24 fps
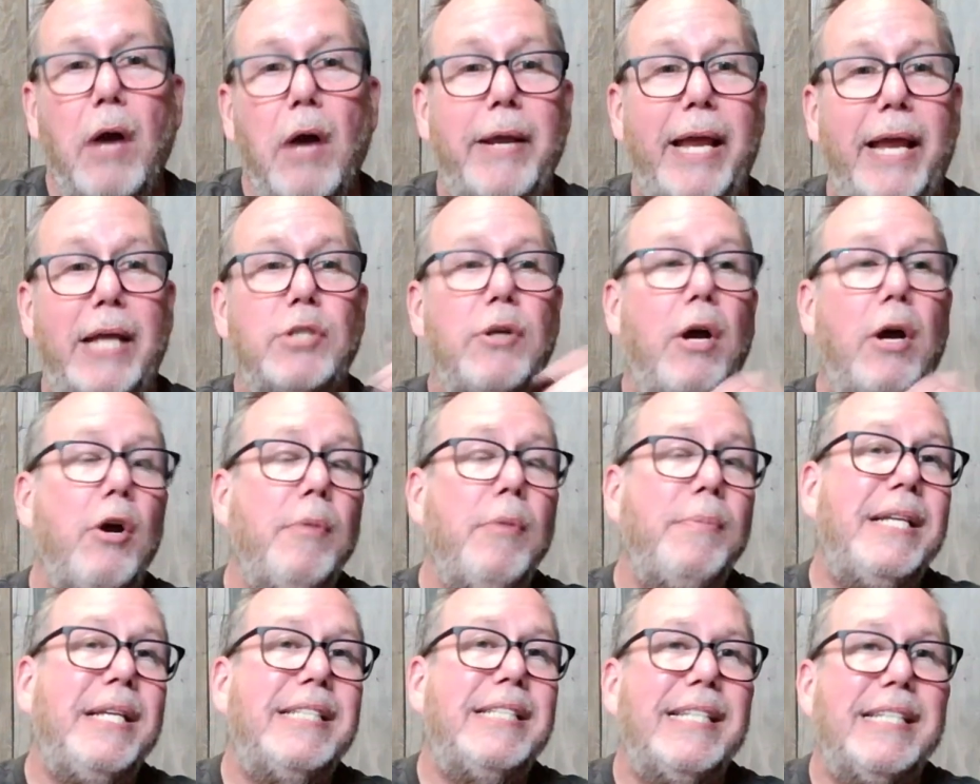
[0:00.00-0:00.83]
Okay, so I
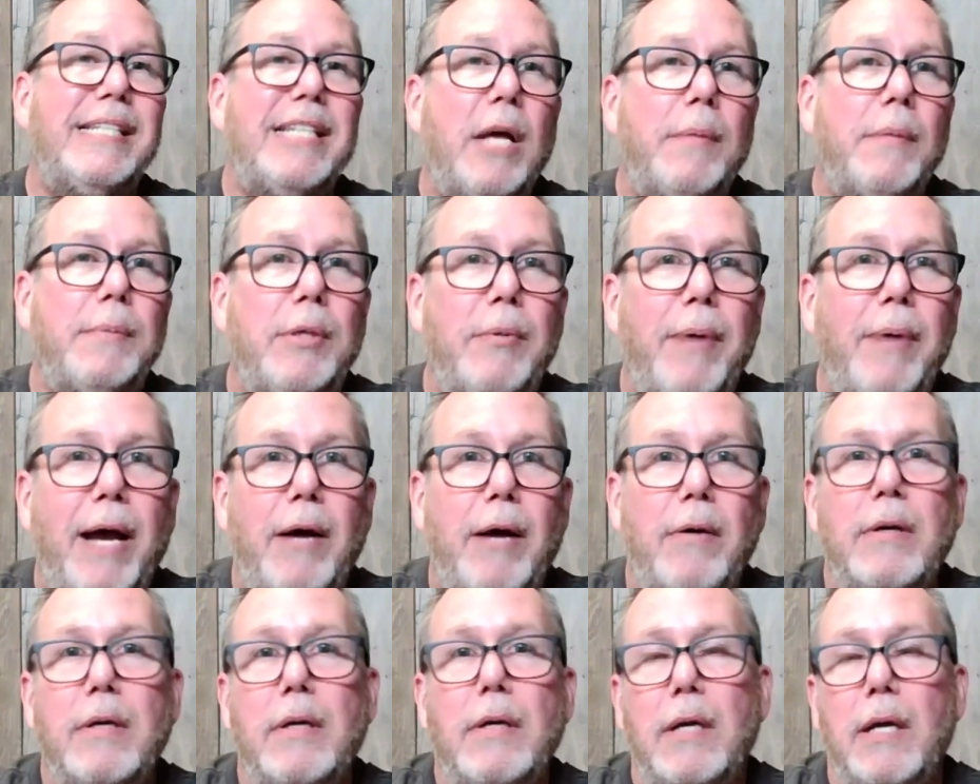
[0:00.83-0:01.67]
hope these things helped you
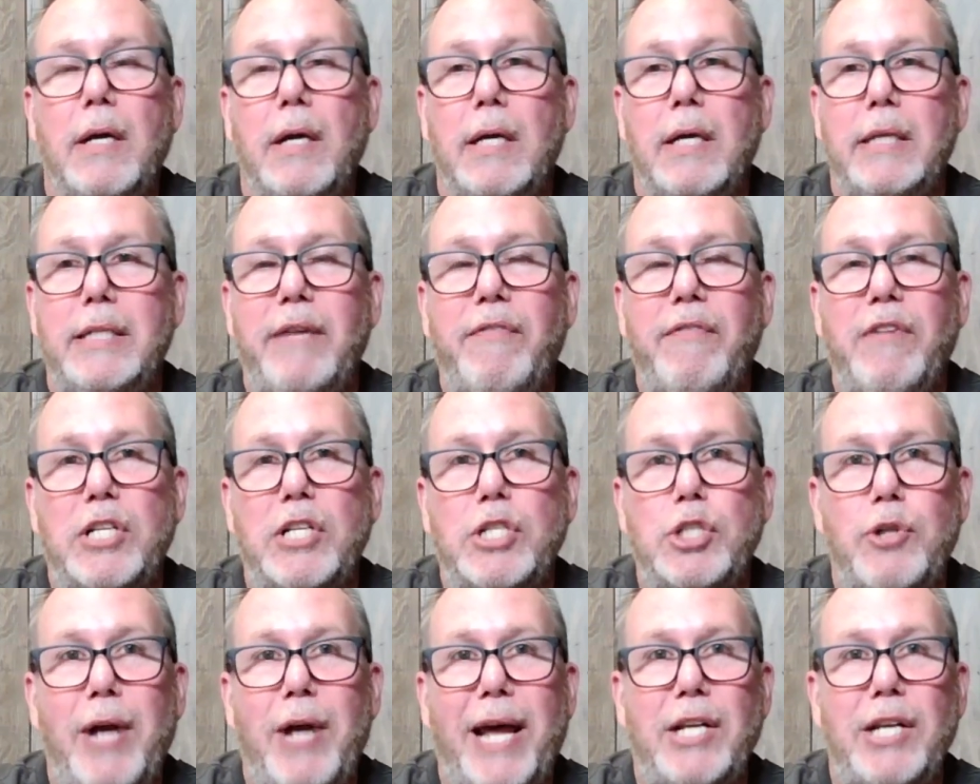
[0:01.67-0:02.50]
out. Different
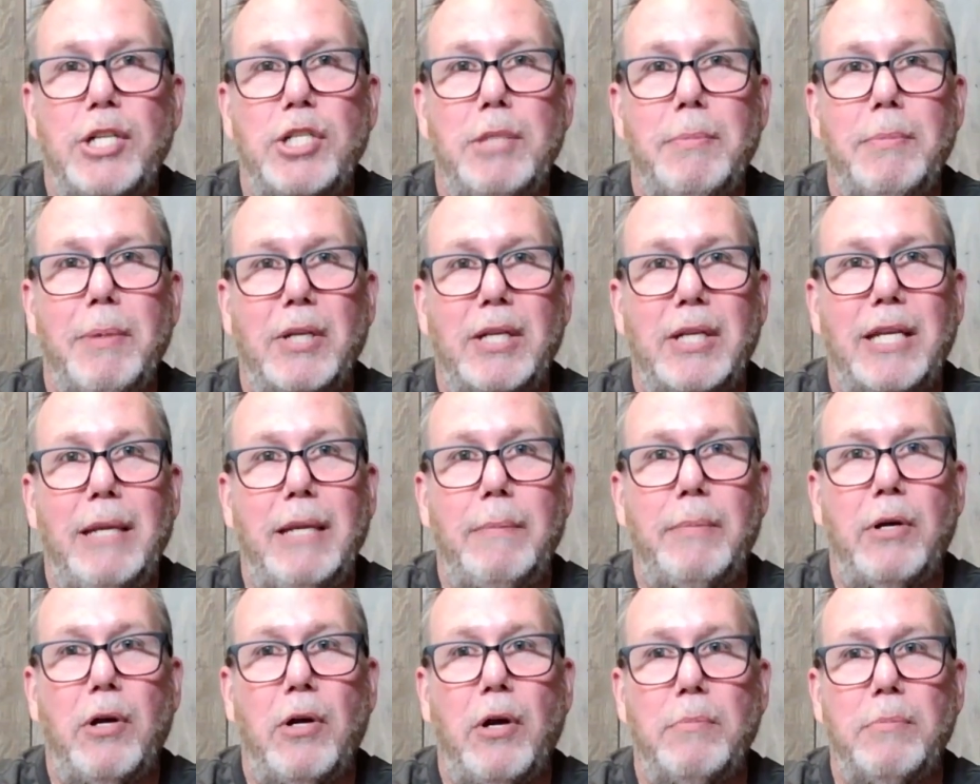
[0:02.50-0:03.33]
strategies to be able to
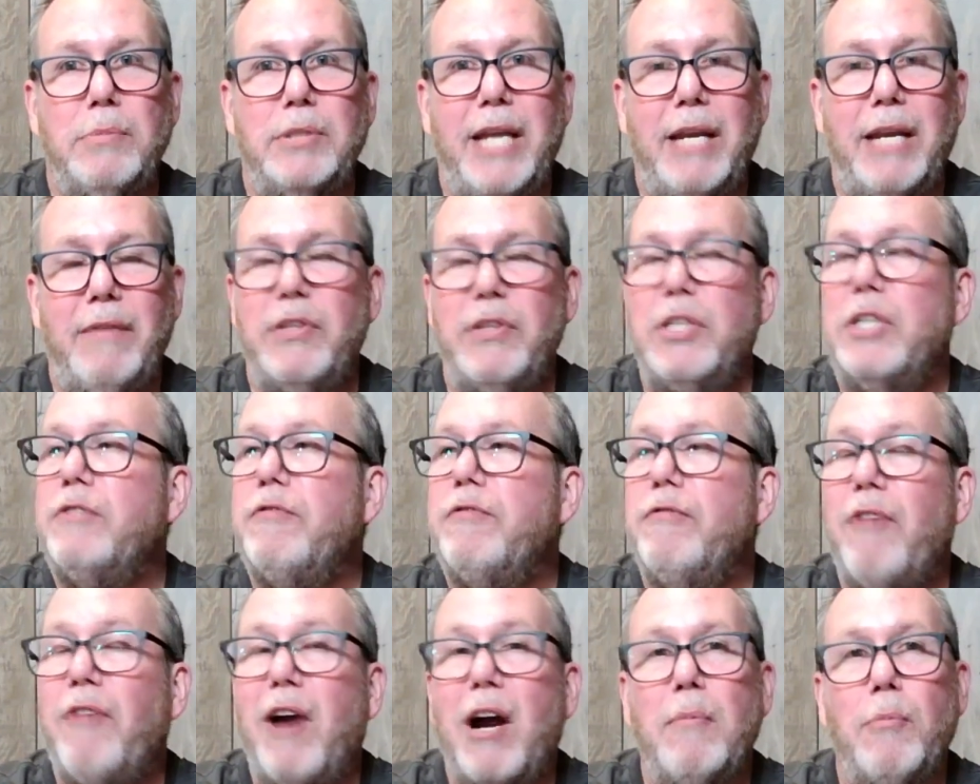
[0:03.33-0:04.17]
keep your home safe. And there's
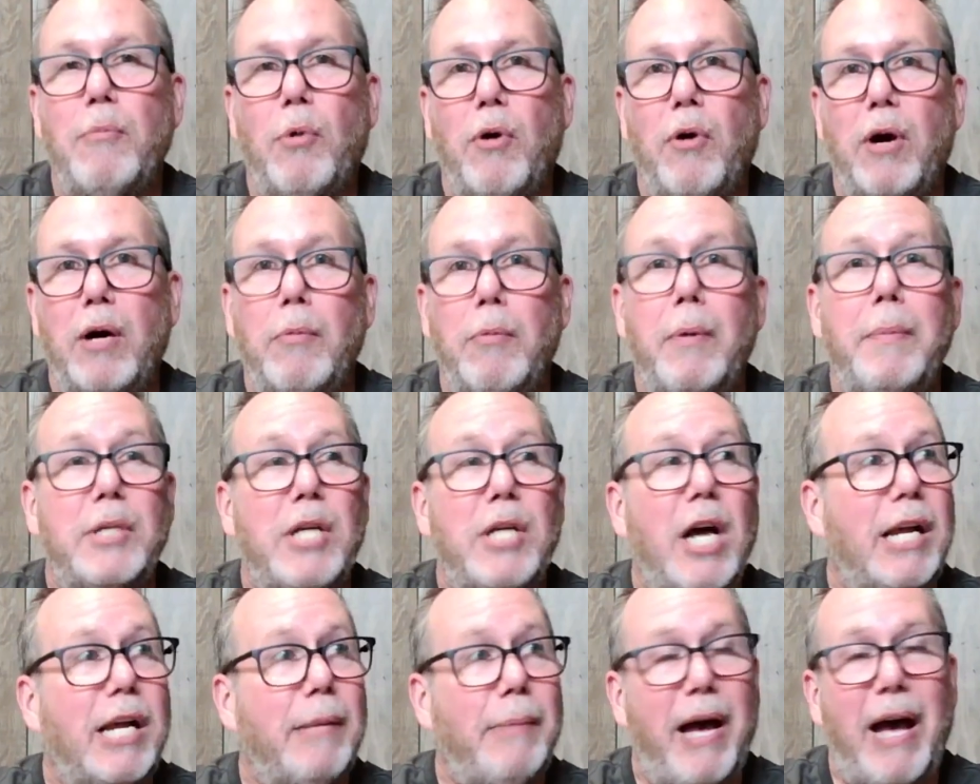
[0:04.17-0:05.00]
far more. We'll be
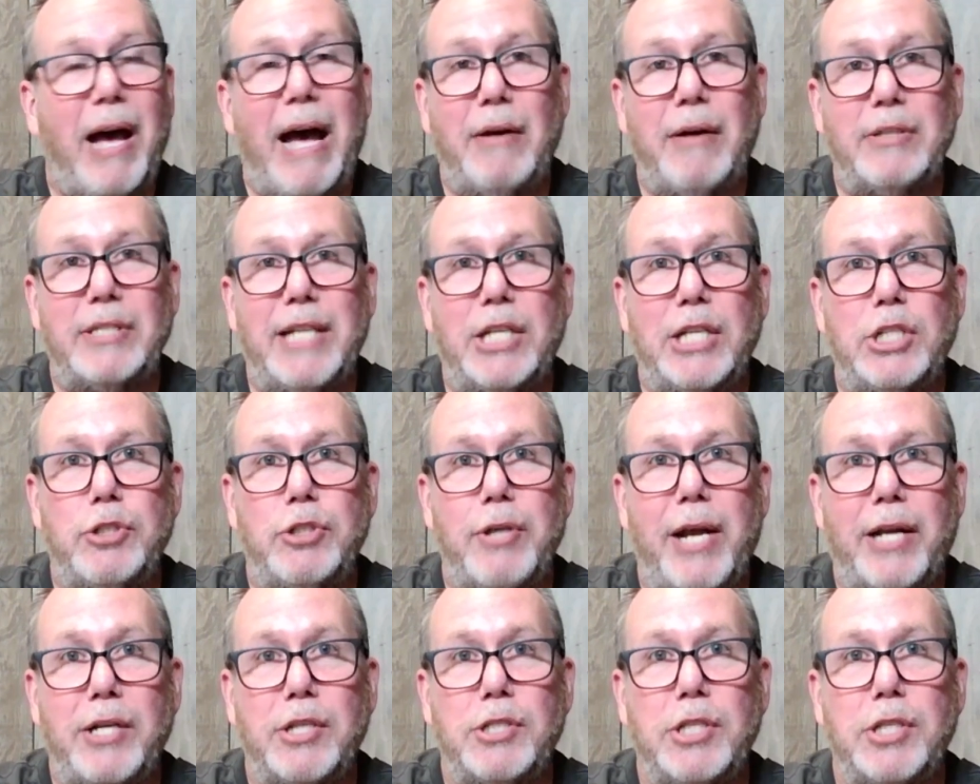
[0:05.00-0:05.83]
talking about outside
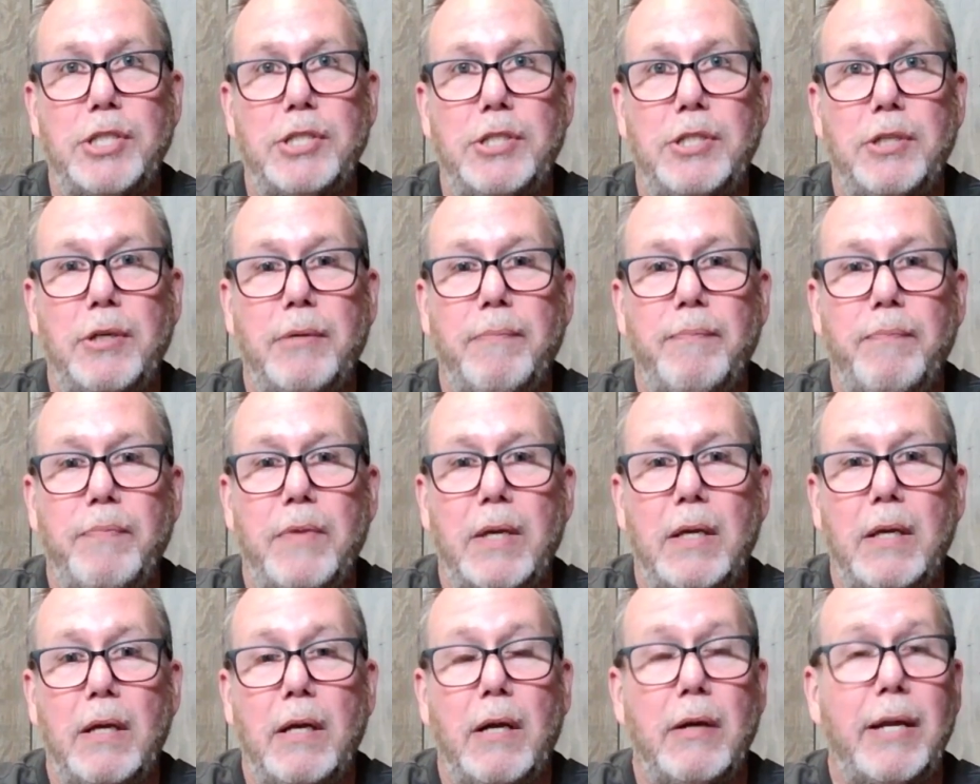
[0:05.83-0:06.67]
strategies too.
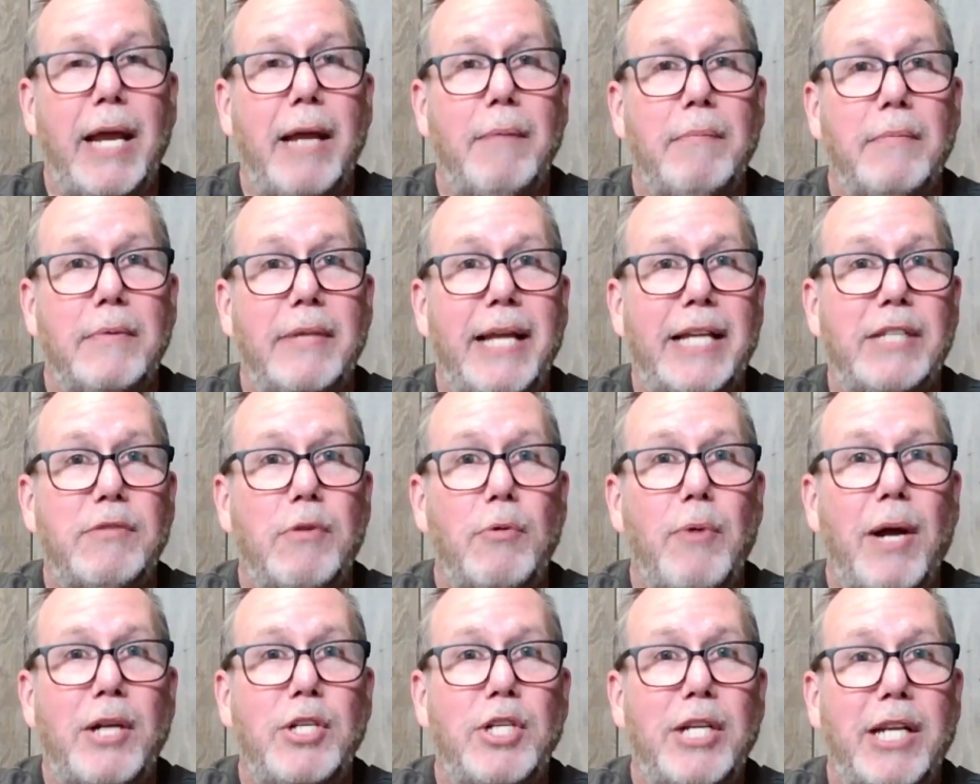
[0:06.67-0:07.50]
Okay, thanks
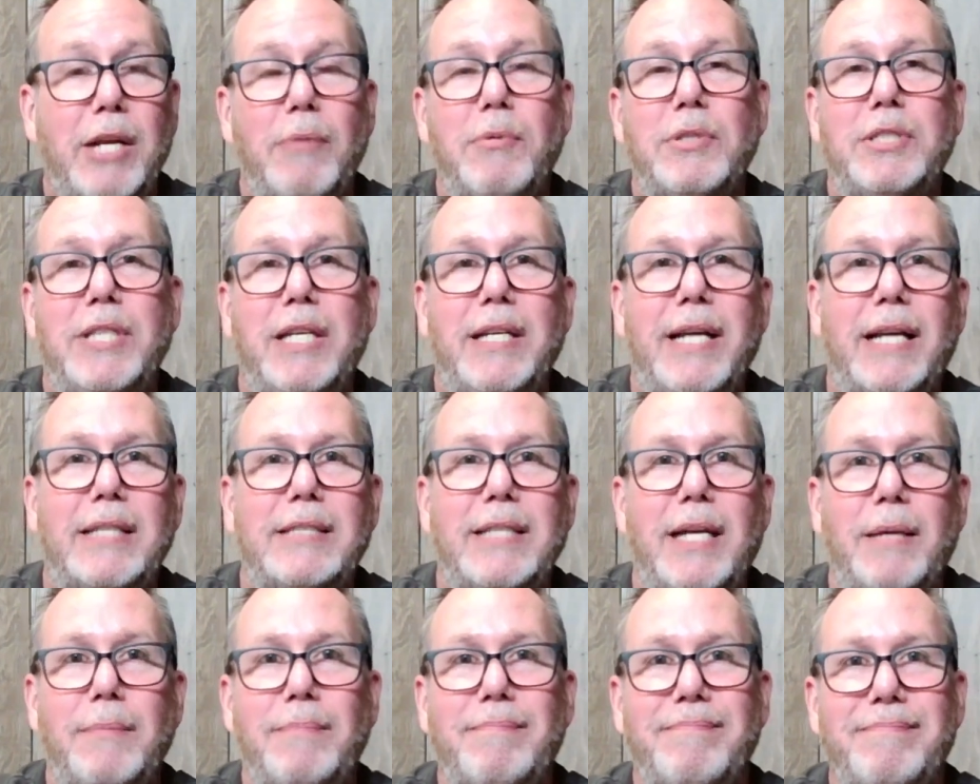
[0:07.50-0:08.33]
for watching, and we'll see you next
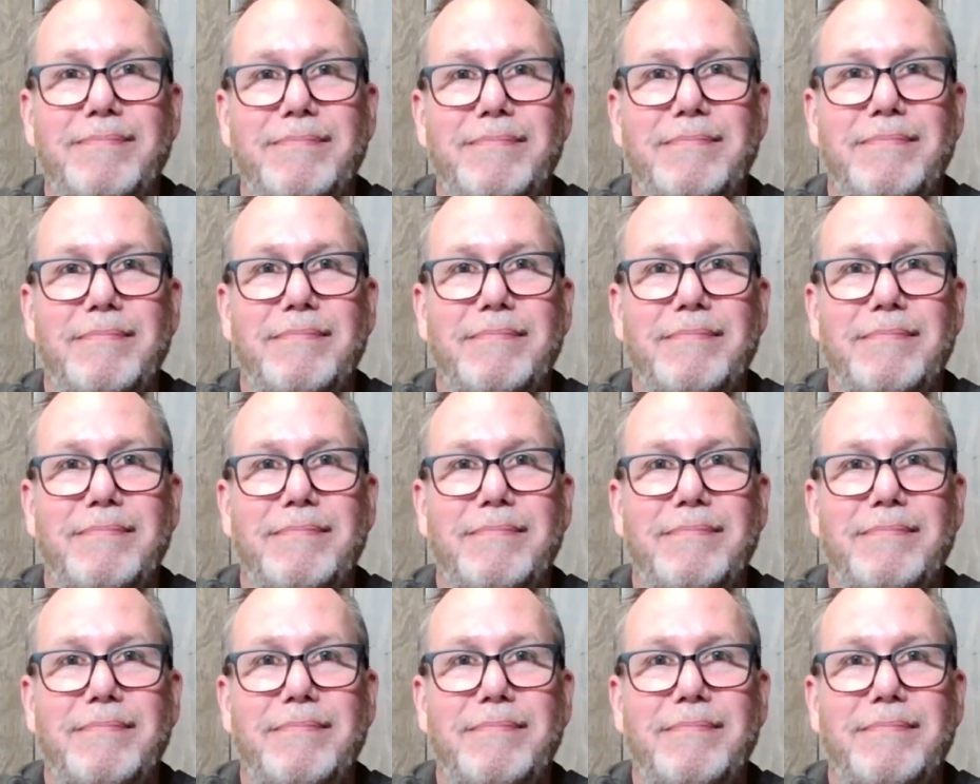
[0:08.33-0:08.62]
time.